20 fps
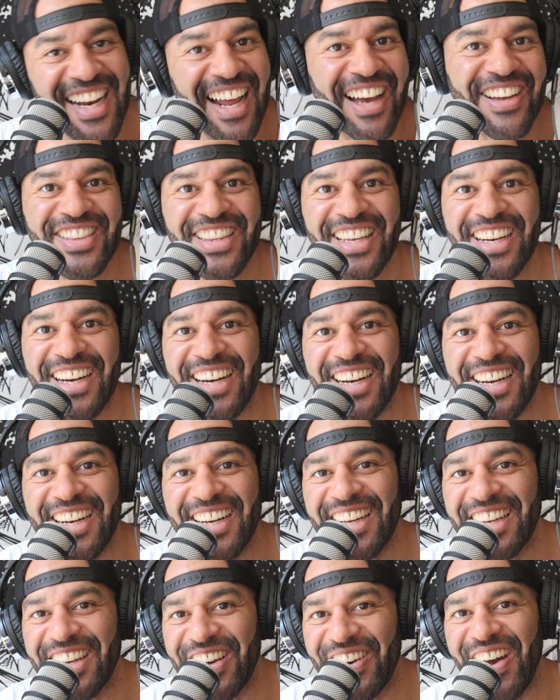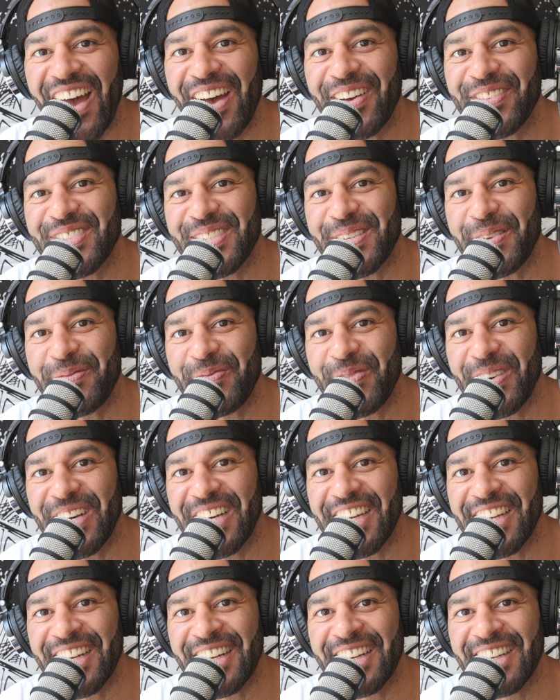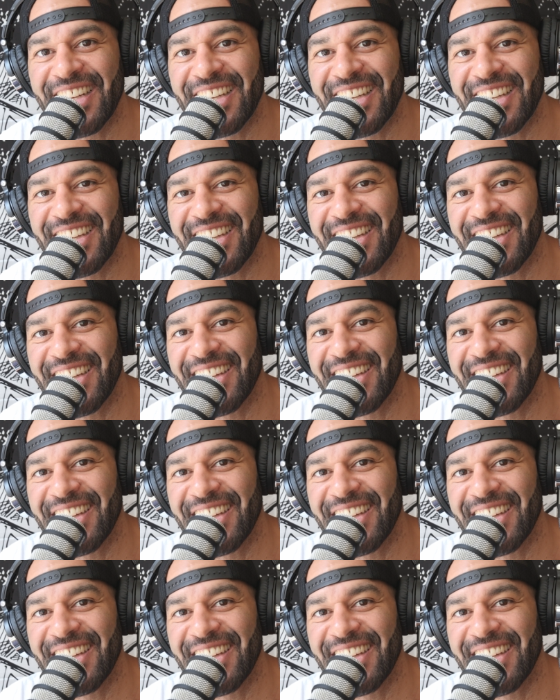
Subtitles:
Get out there. Go have some fun.